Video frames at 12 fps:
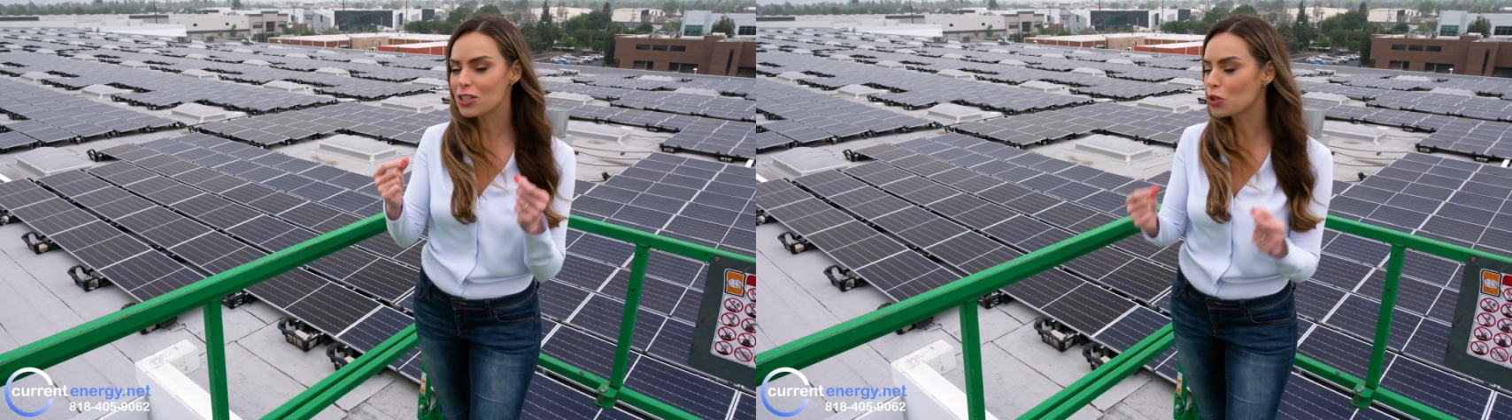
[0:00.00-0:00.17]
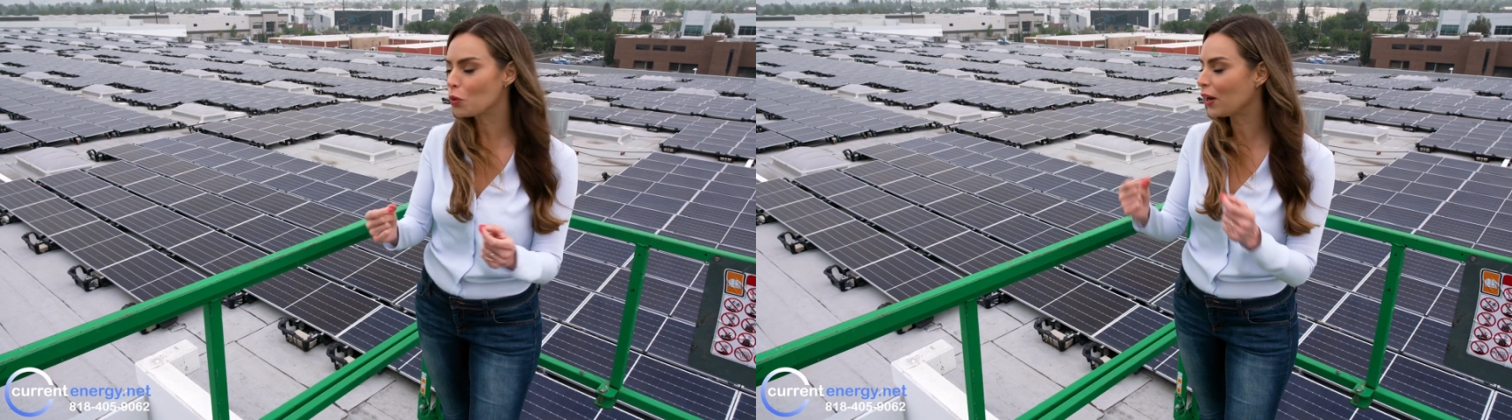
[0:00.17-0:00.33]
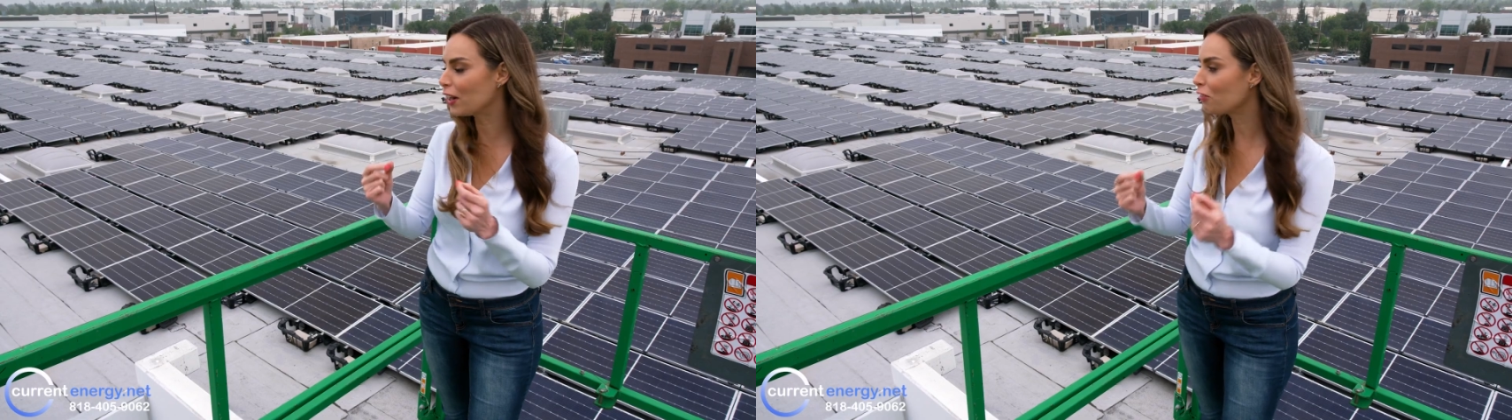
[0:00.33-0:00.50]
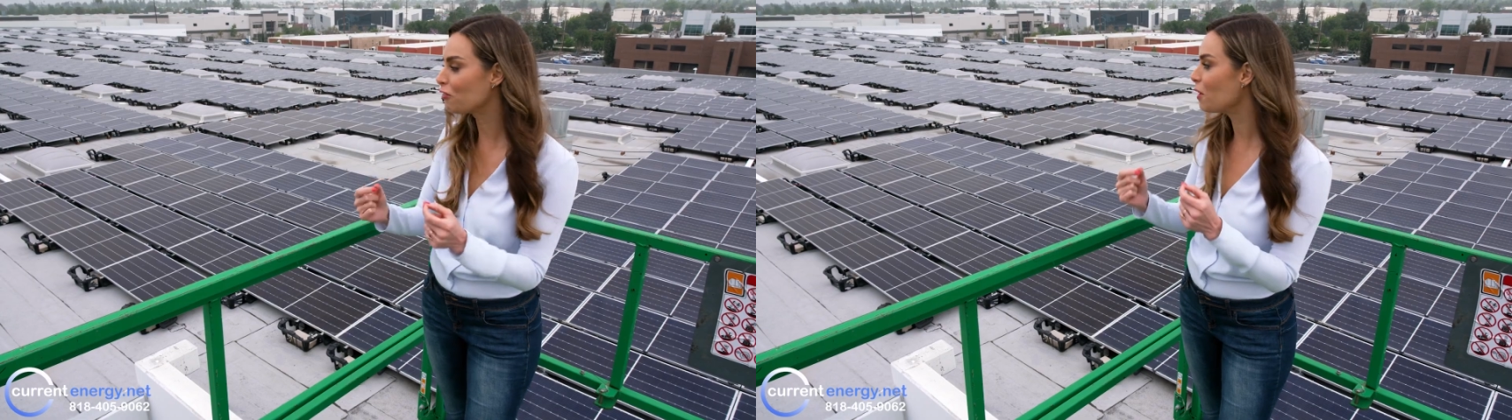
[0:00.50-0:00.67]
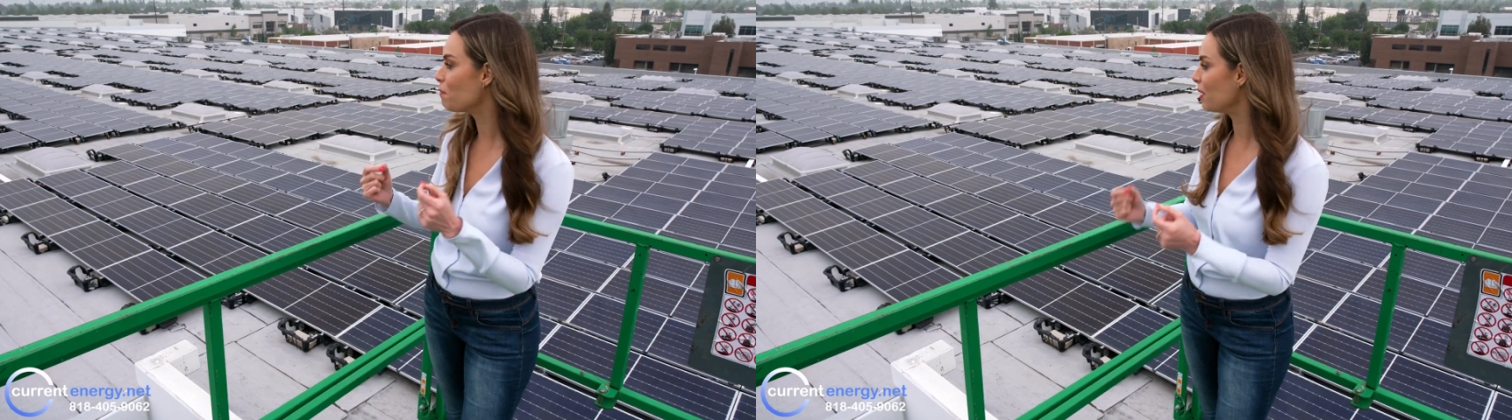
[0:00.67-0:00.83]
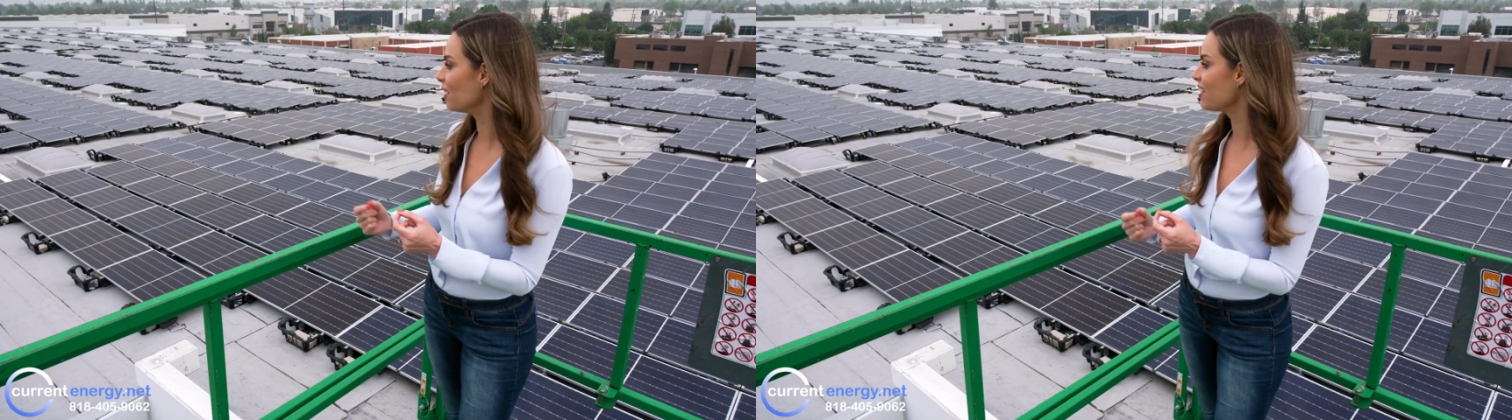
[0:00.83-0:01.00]
square
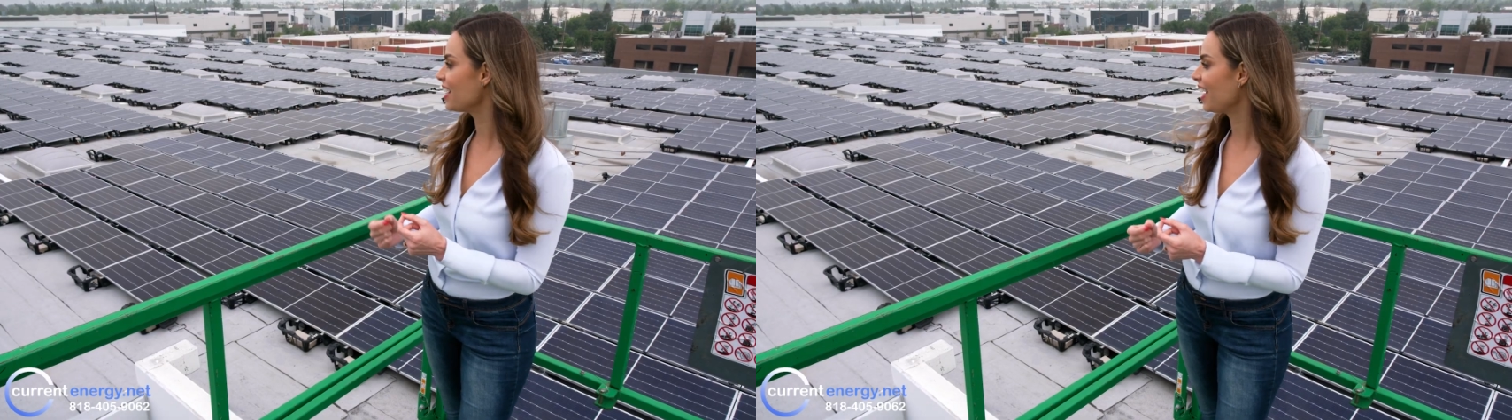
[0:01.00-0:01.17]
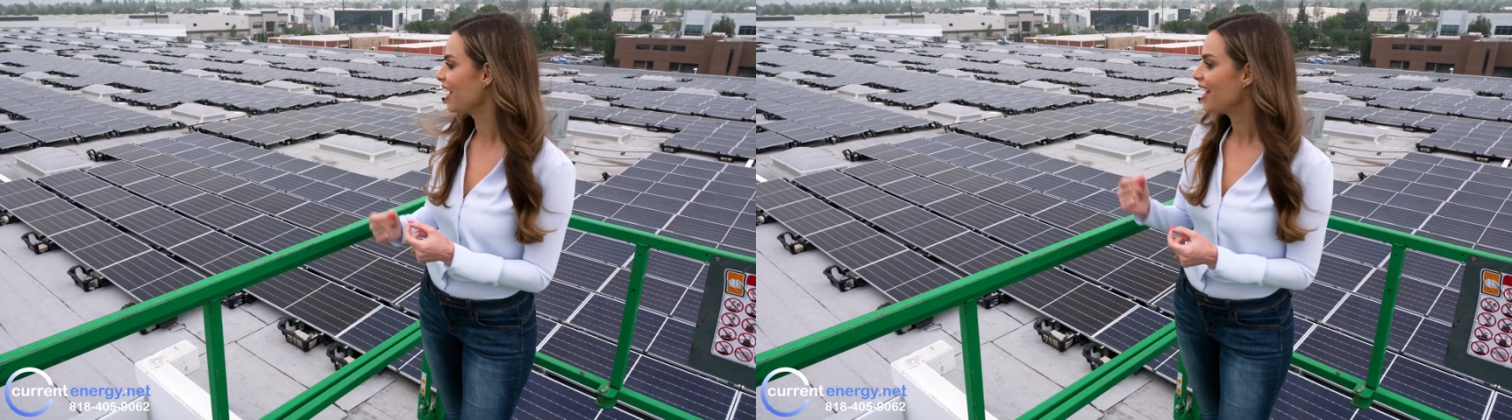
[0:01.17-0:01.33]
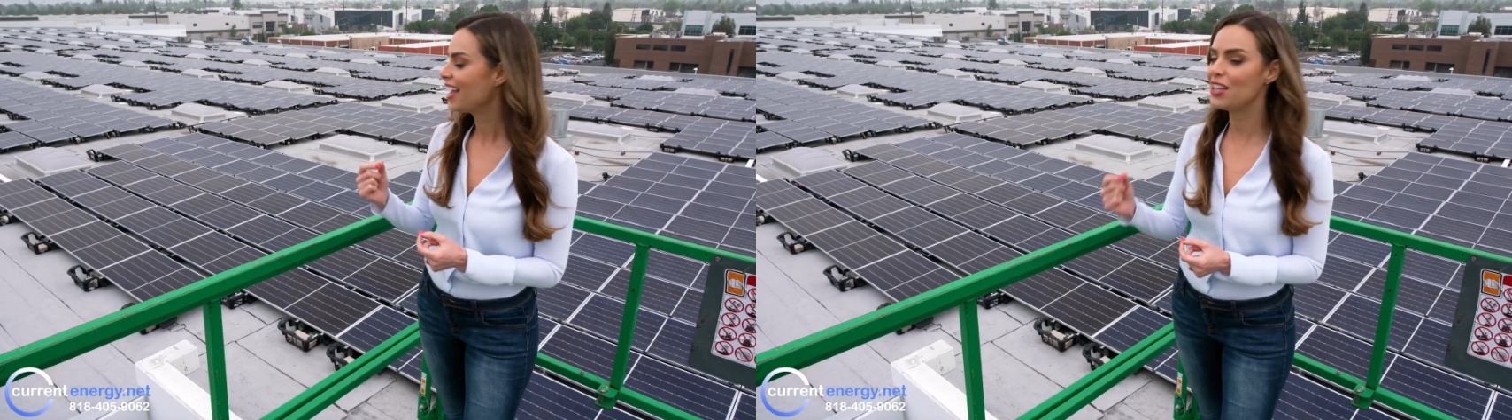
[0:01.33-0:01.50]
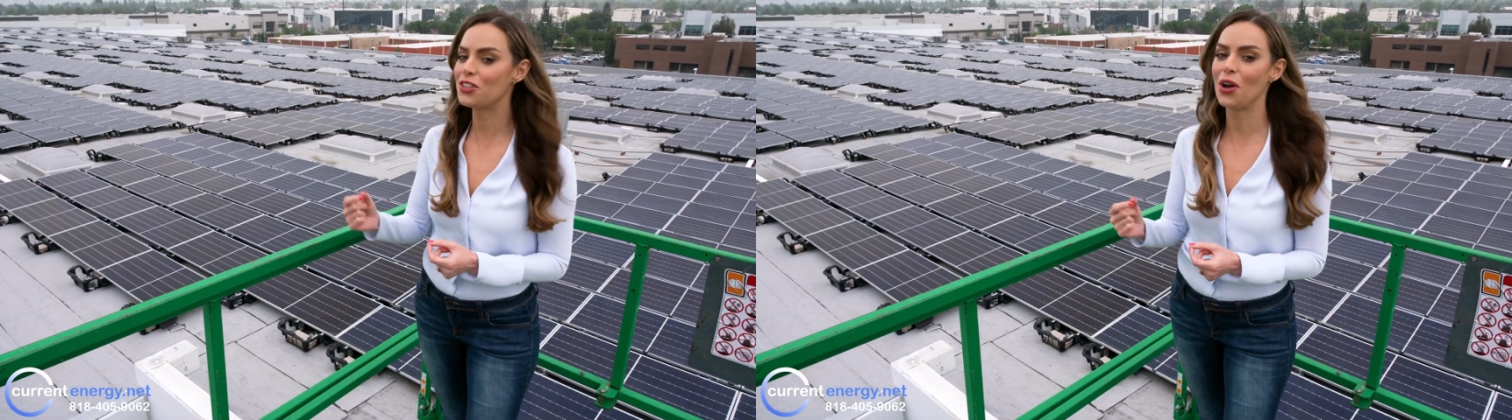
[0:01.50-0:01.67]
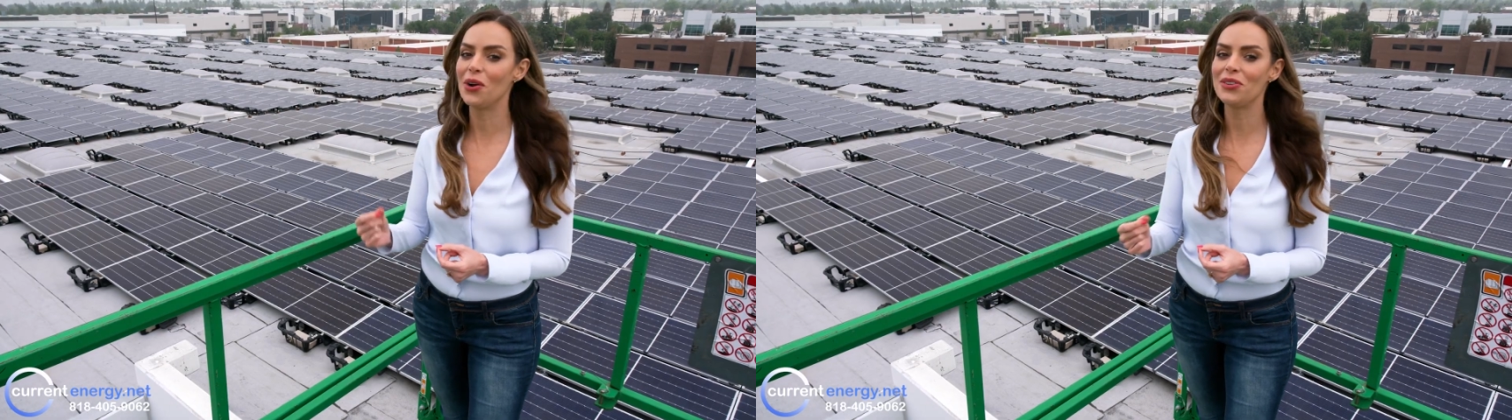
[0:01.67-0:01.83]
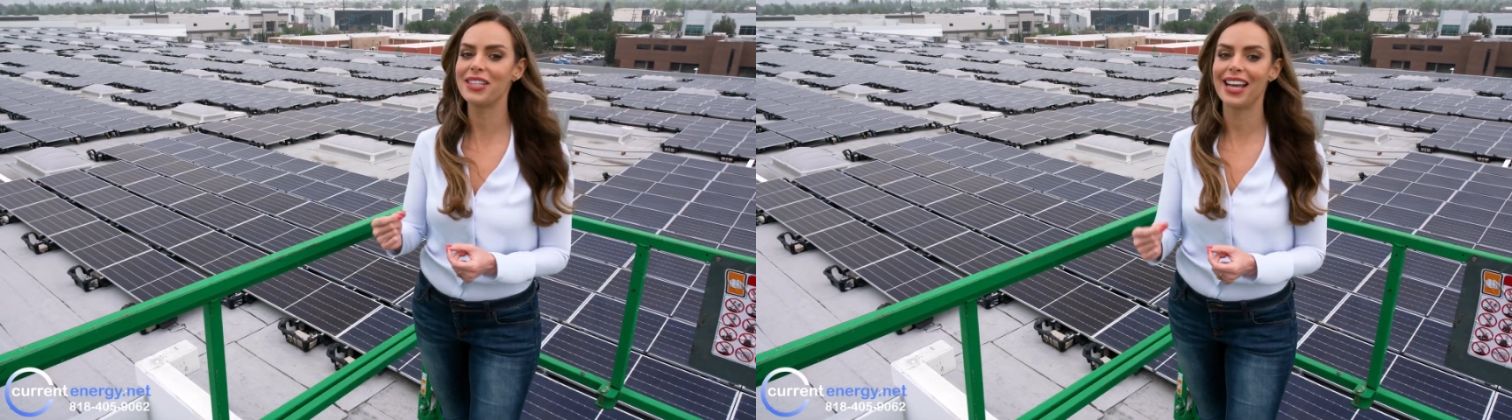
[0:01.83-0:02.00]
foot building is owned